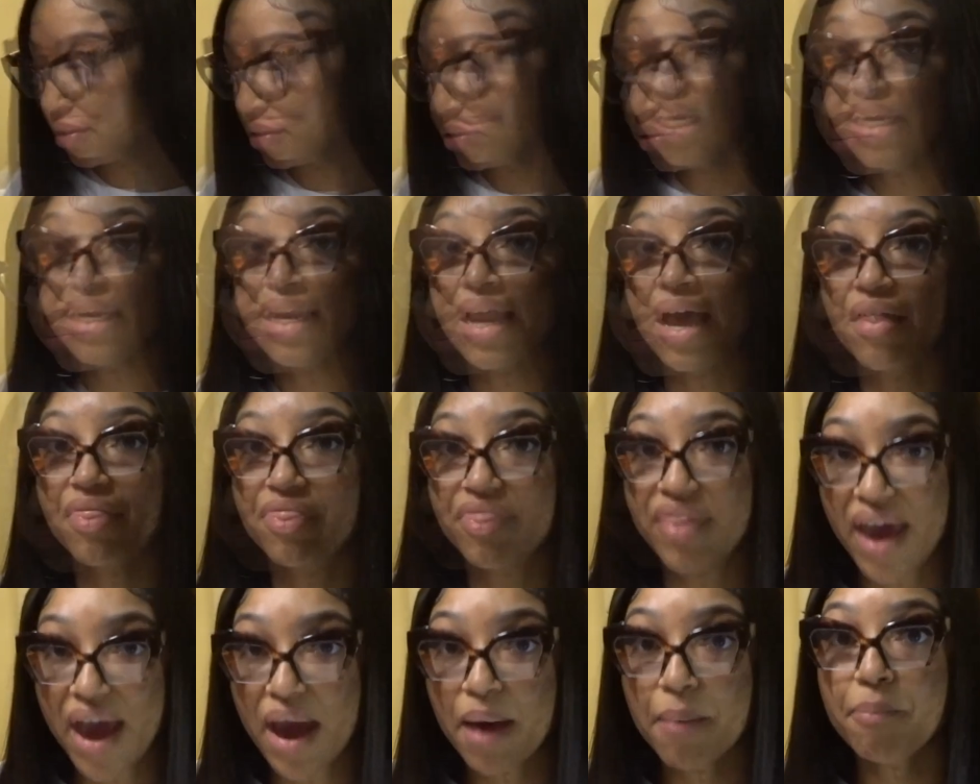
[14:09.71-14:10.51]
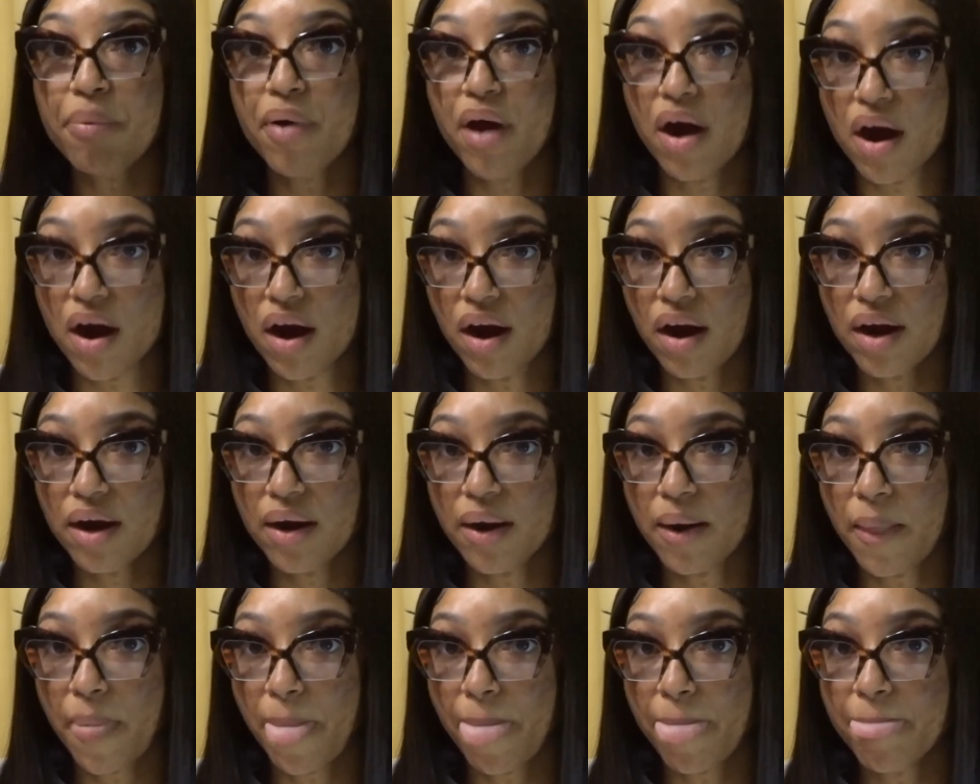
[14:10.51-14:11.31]
Now that part,
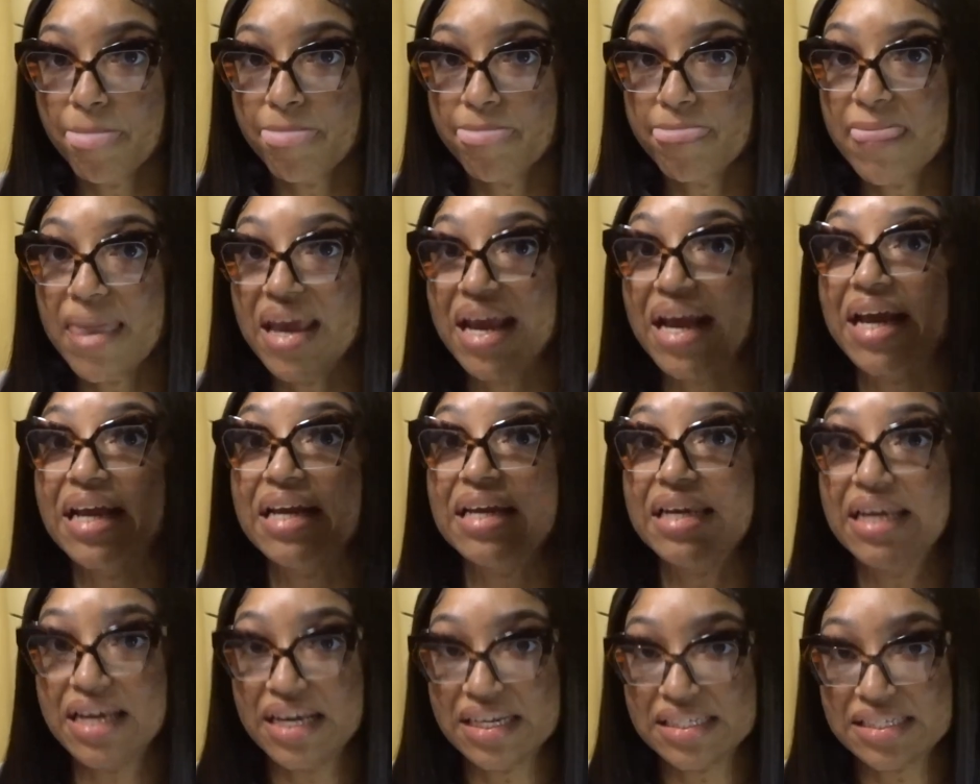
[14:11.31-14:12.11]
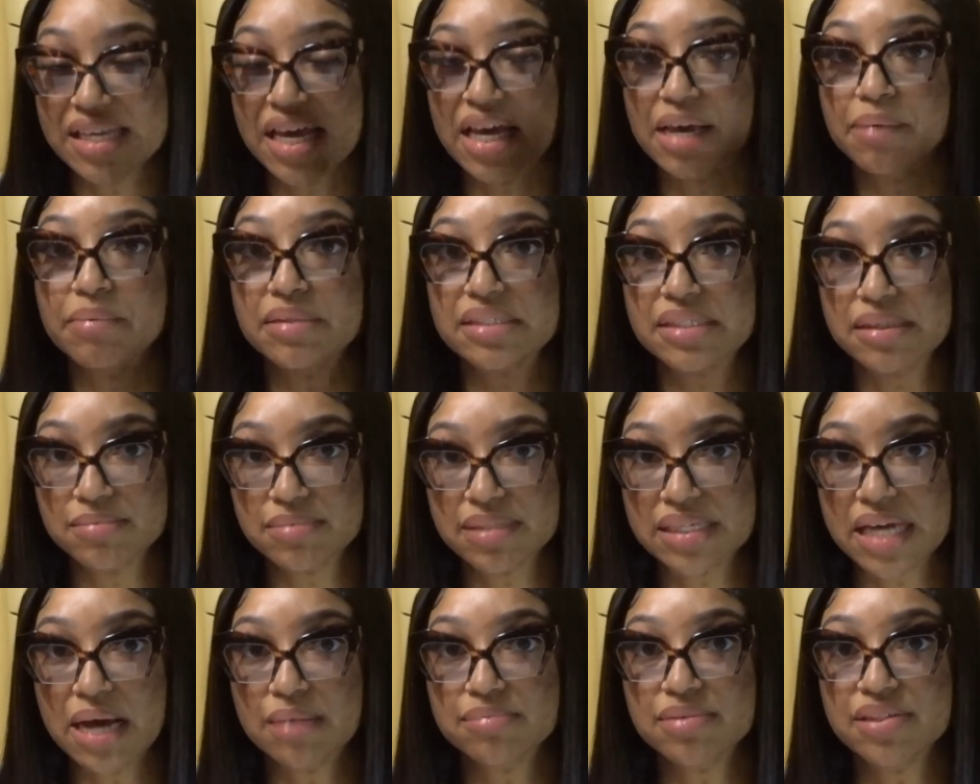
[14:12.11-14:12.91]
it did take me some
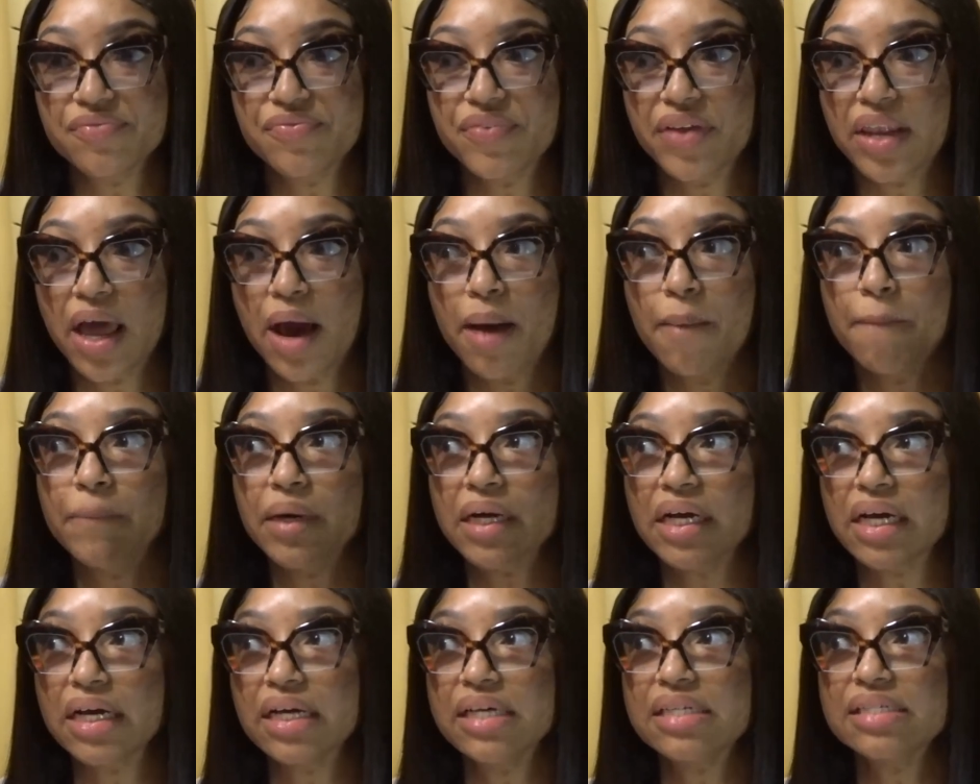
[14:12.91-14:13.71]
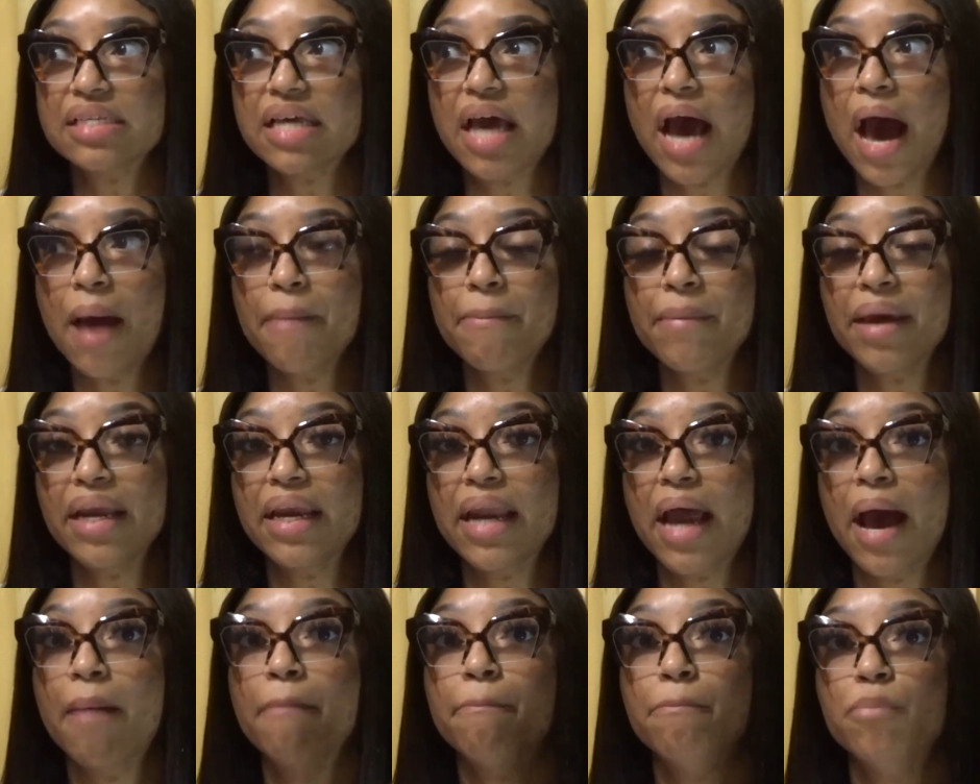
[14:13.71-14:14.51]
time to fill out because I may
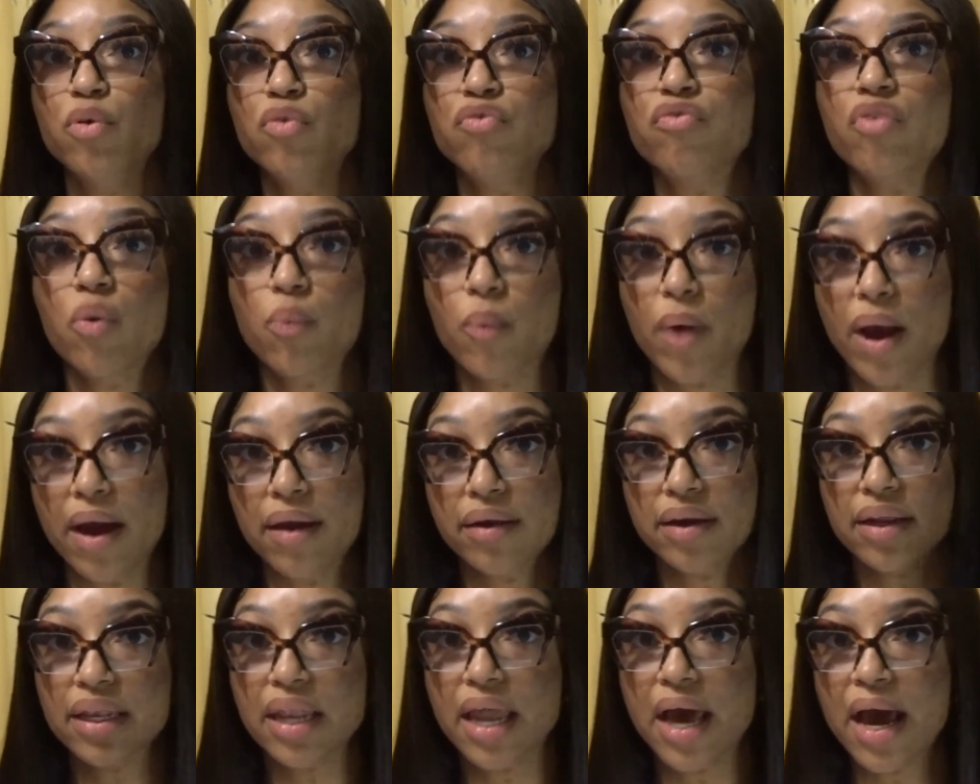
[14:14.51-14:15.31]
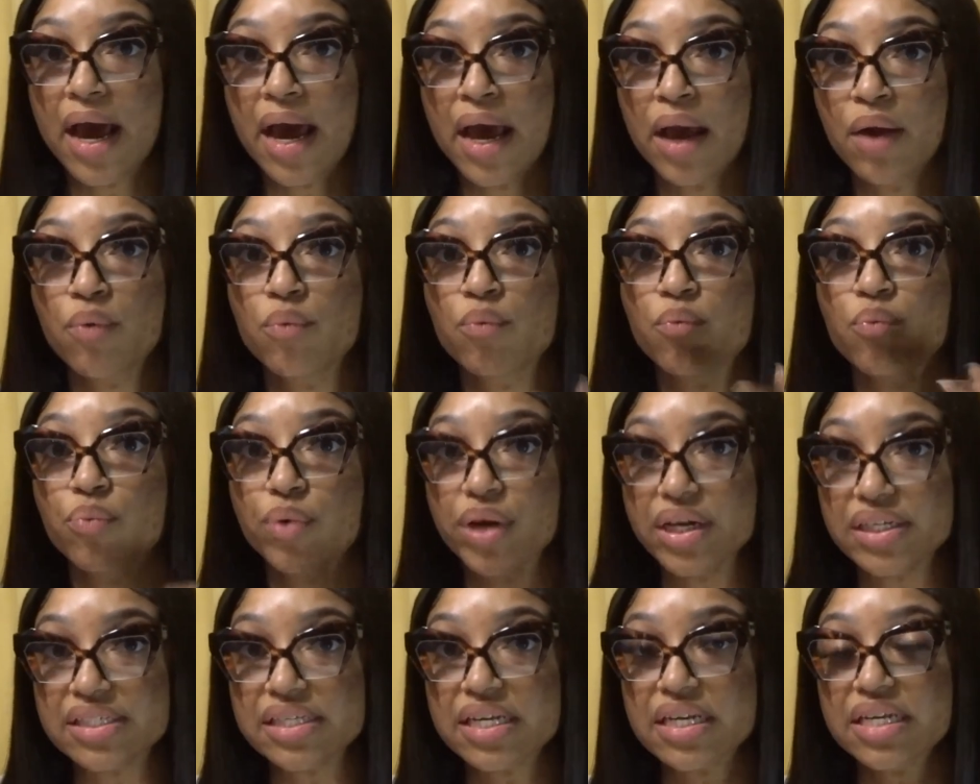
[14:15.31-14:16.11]
not move around a lot
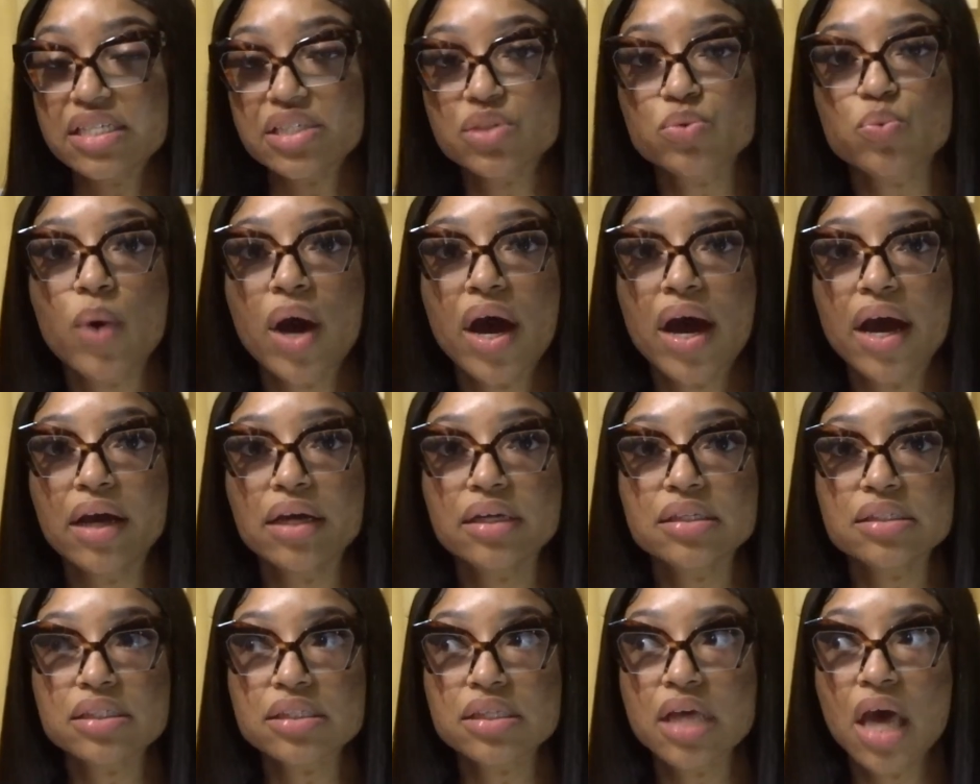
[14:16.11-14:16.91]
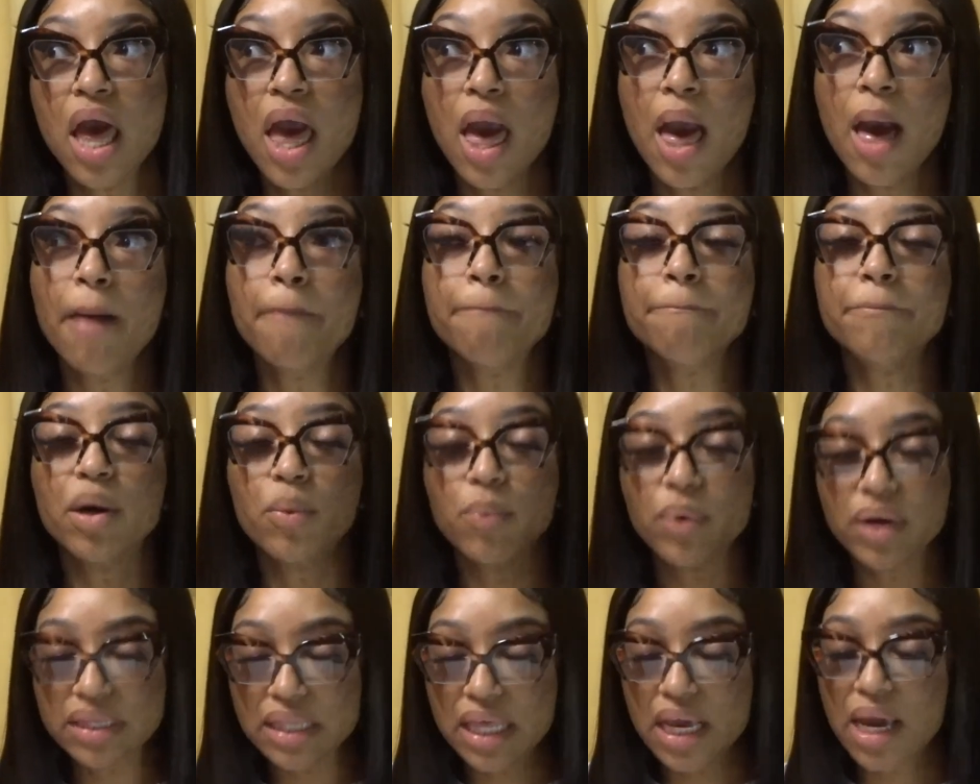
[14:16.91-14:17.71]
residence wise, but
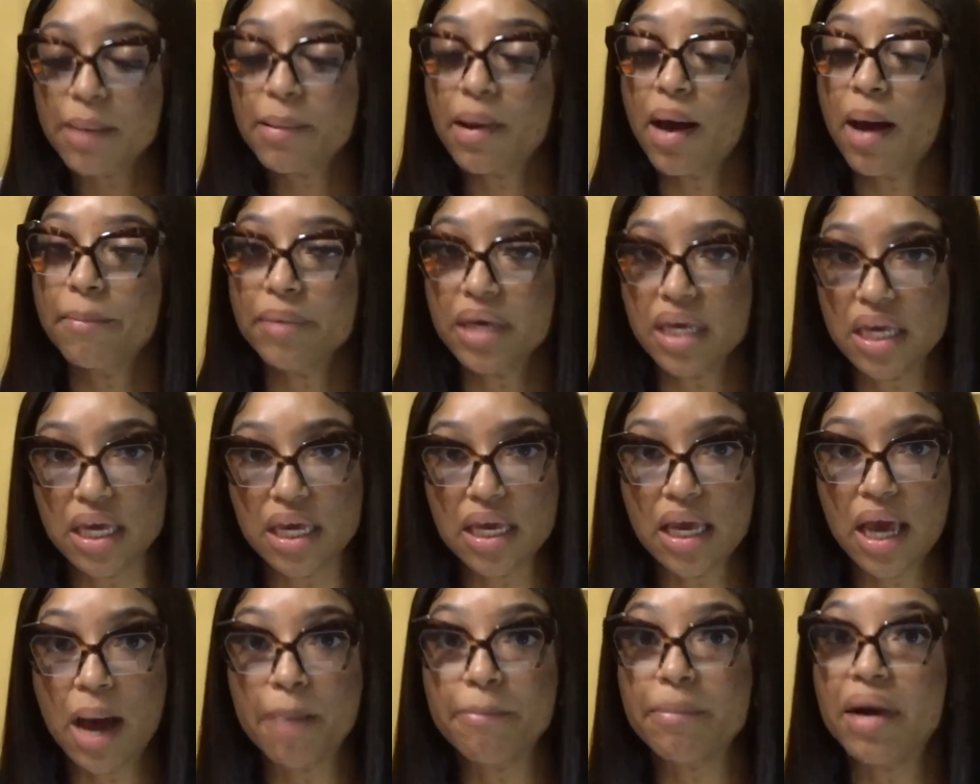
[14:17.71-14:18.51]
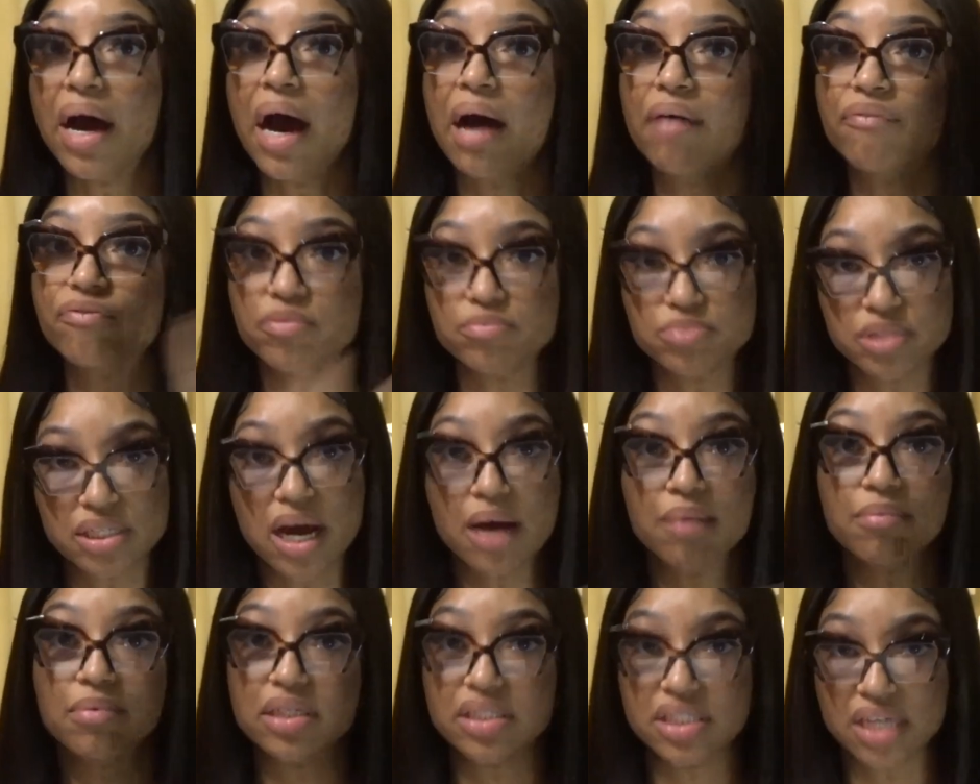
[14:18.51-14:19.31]
one thing about me, I'm a hop from
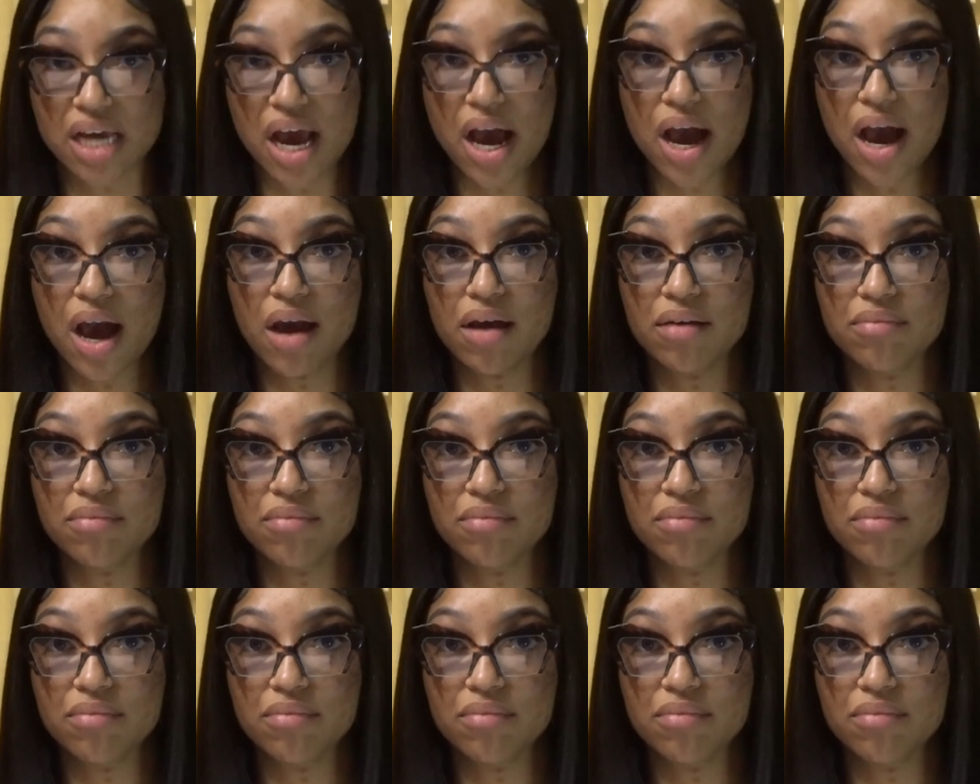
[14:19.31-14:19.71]
job to job.